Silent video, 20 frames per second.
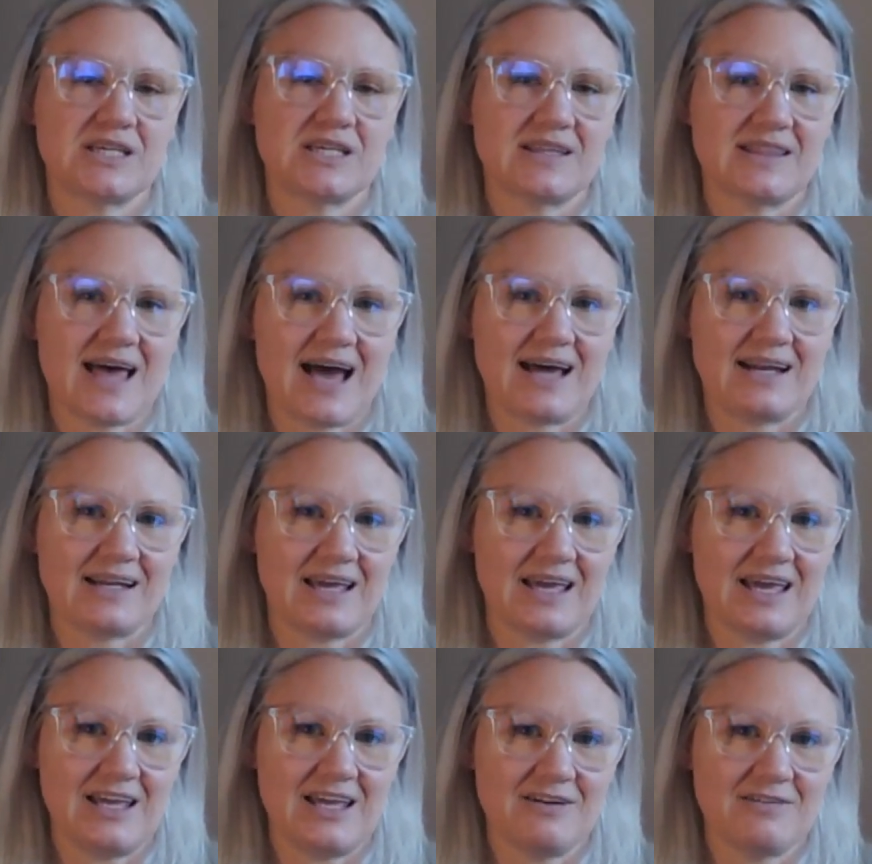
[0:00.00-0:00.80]
to
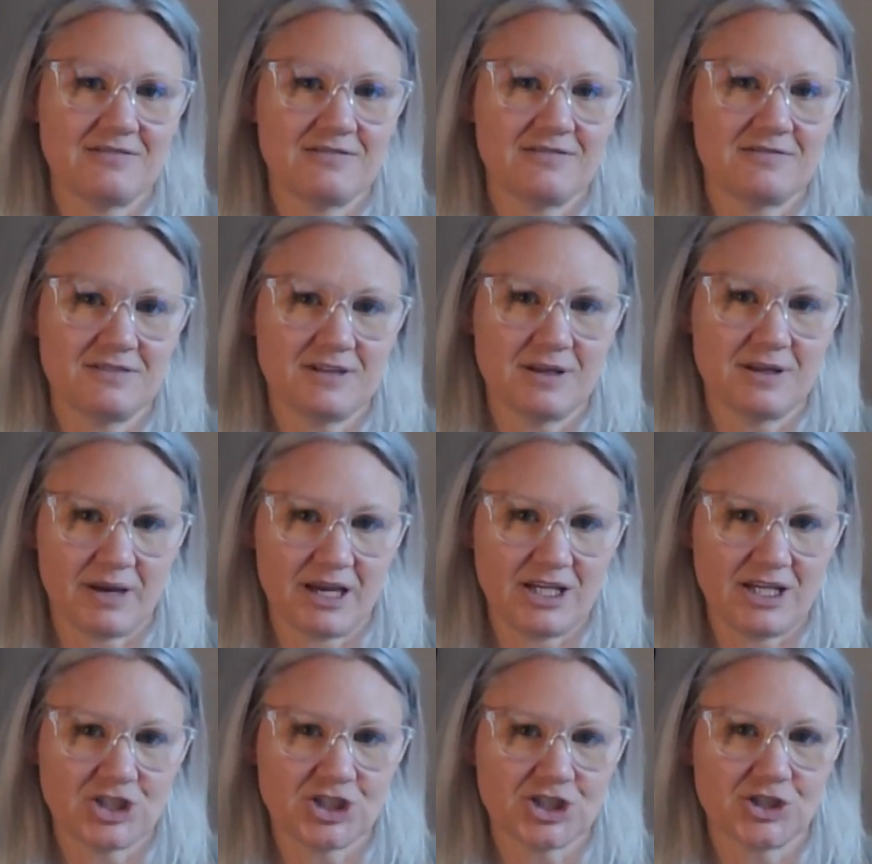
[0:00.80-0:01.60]
that
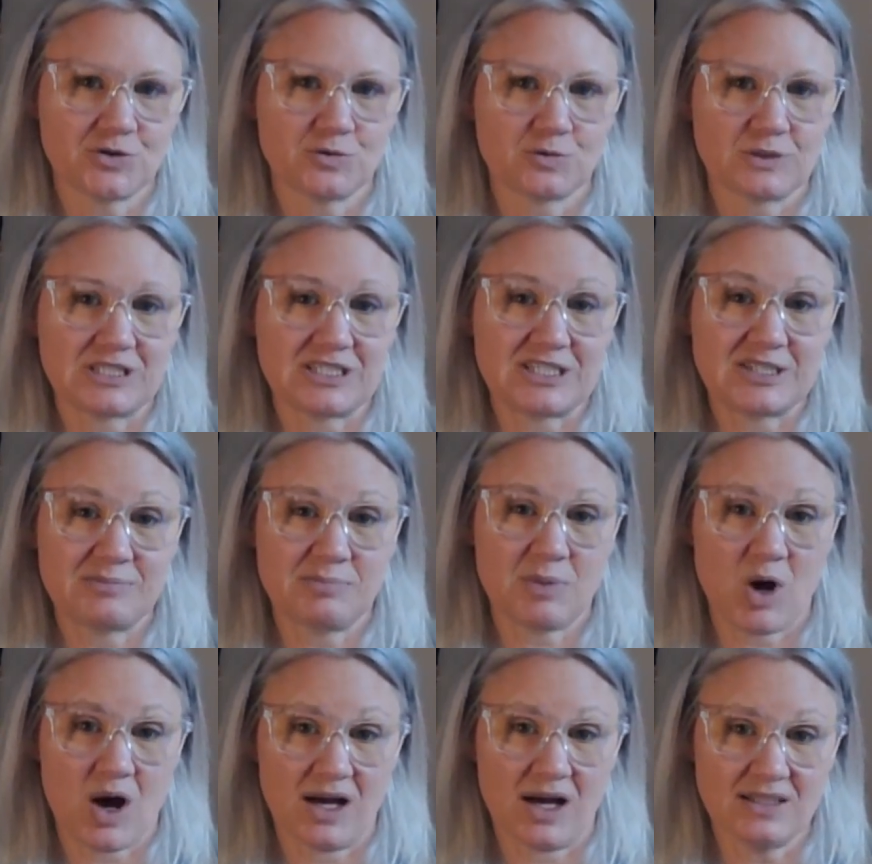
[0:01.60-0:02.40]
inflammation
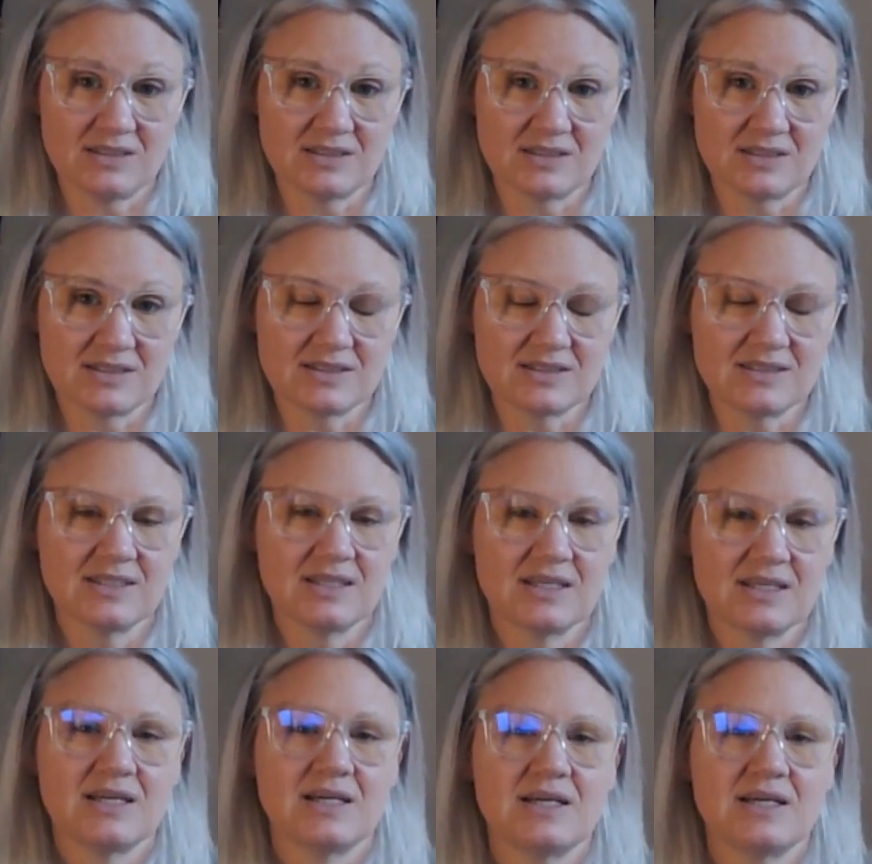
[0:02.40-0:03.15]
response